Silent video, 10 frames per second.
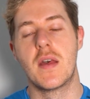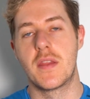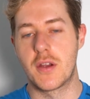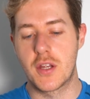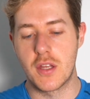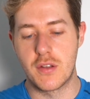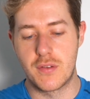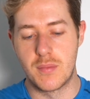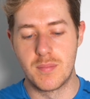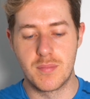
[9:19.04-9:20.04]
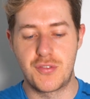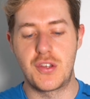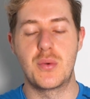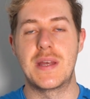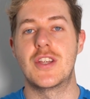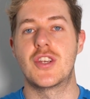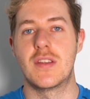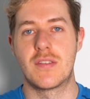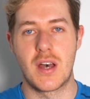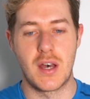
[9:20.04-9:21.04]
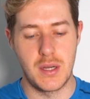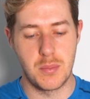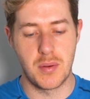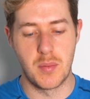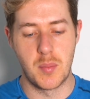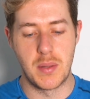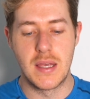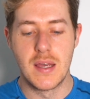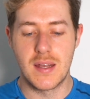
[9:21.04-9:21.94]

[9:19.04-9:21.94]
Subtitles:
they're a good few inches higher probably.